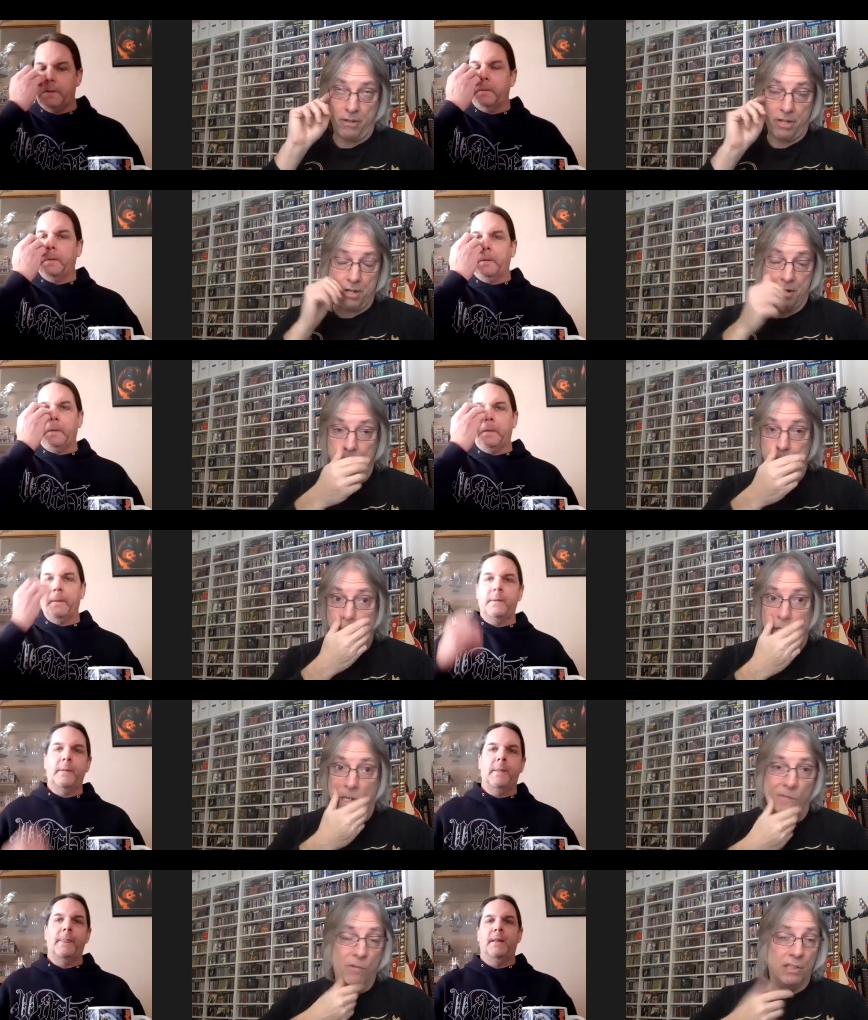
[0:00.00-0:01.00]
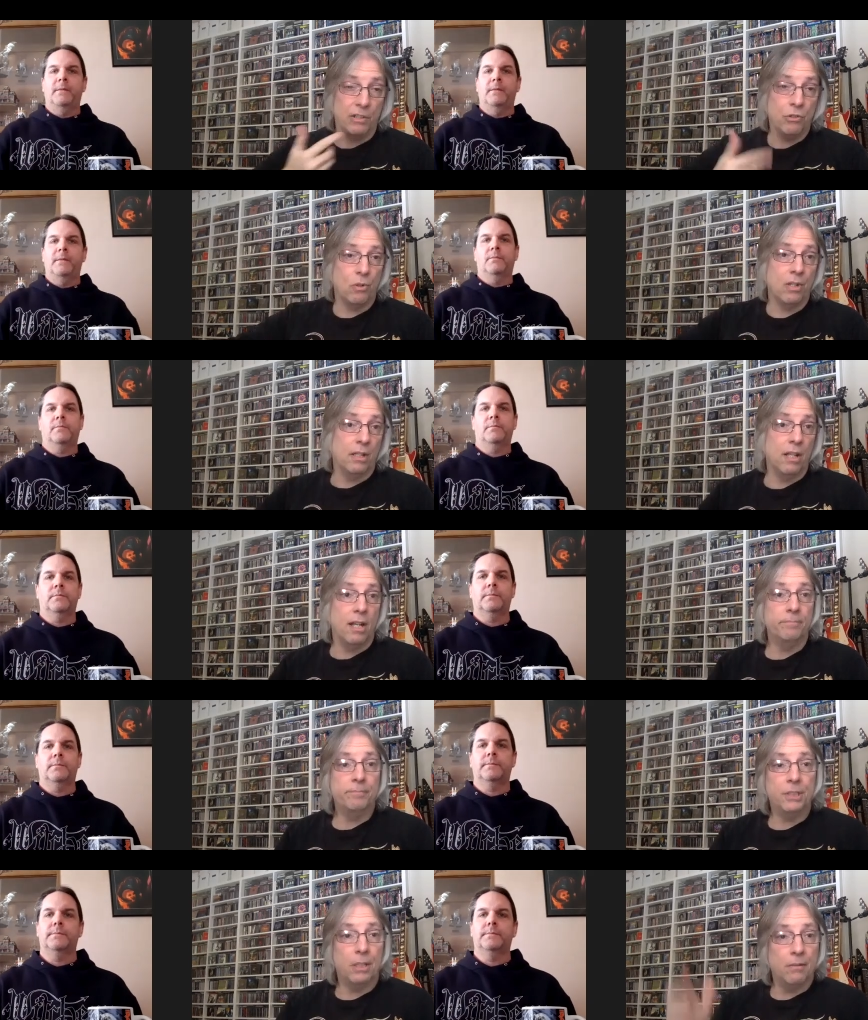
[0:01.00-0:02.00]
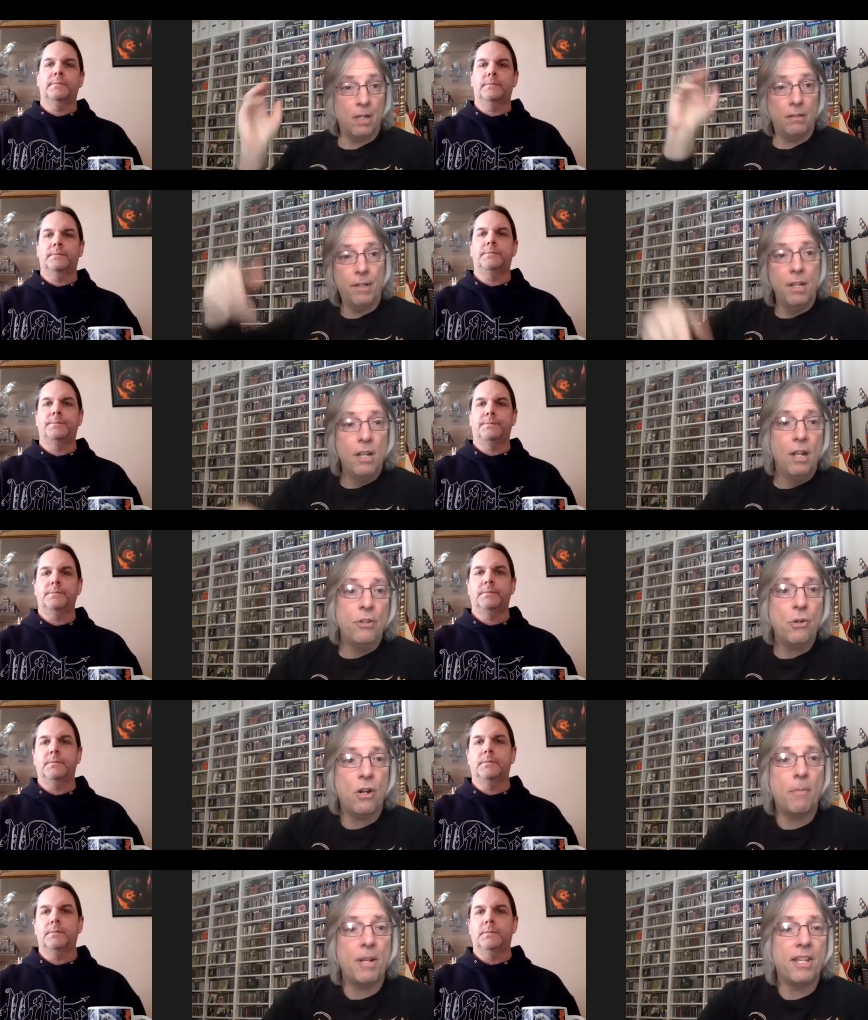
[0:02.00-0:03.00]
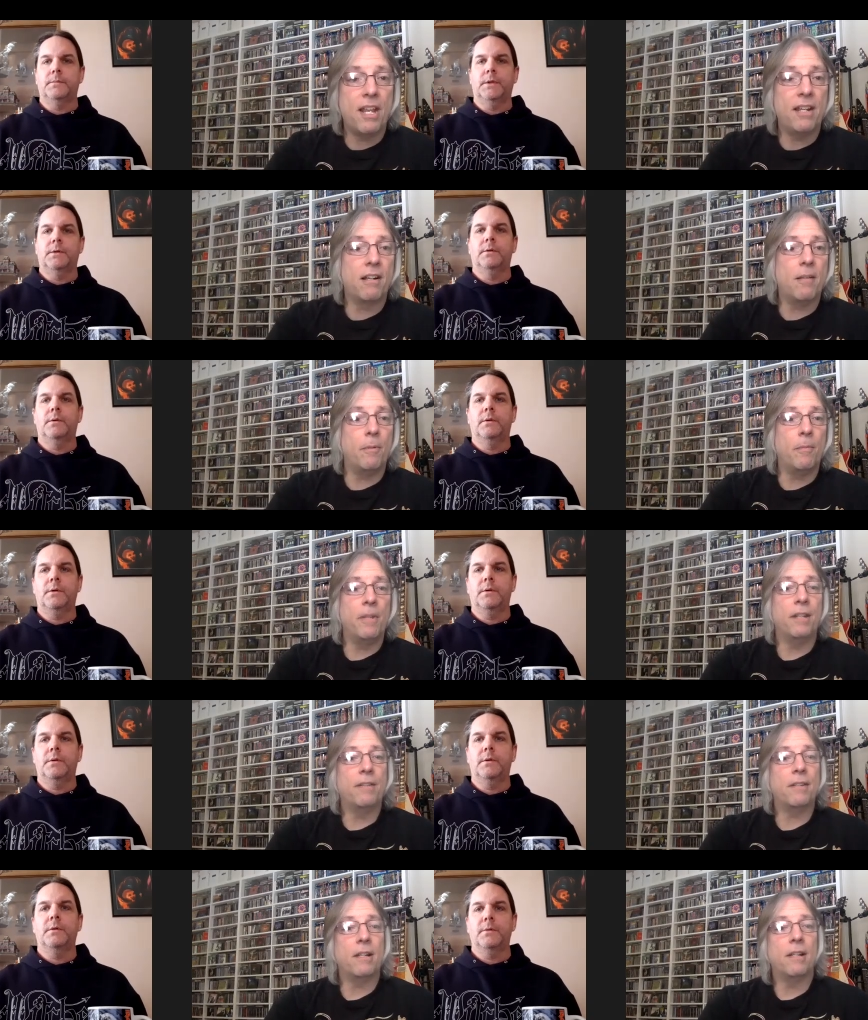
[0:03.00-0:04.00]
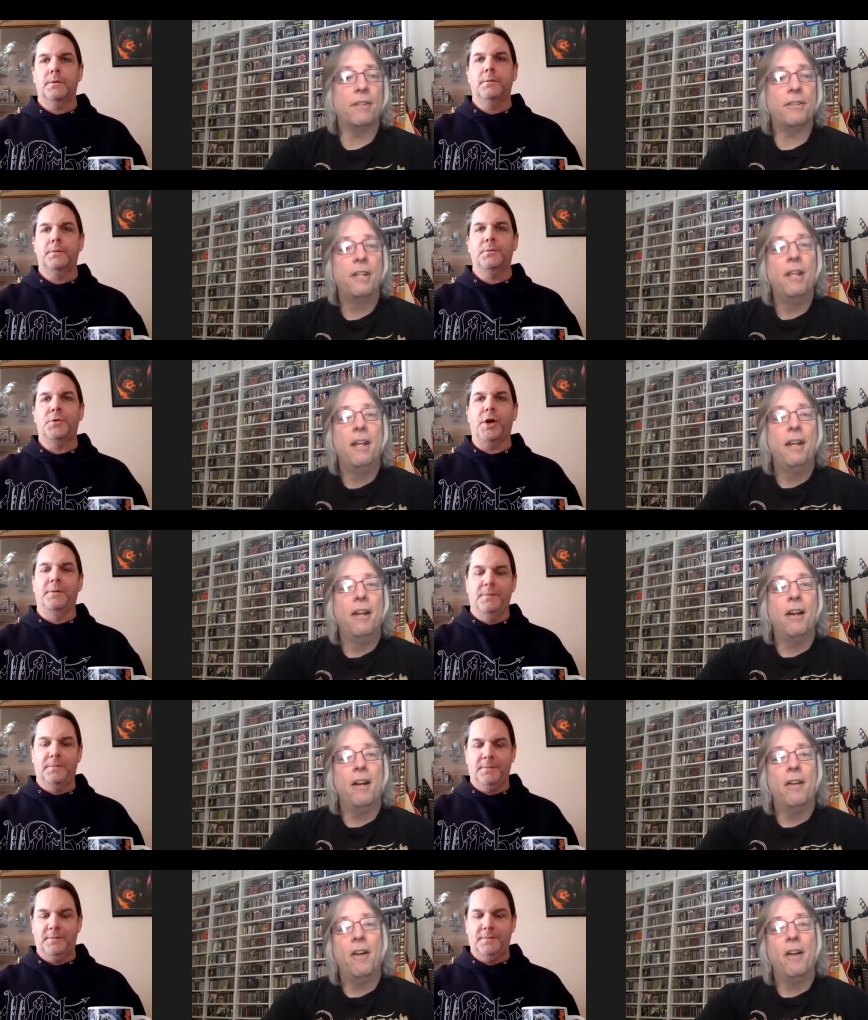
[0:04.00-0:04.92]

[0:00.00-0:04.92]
Speaker 1: of the year. Uh, I really enjoyed it a lot. So I'll talk about that in a couple minutes, I guess. Right.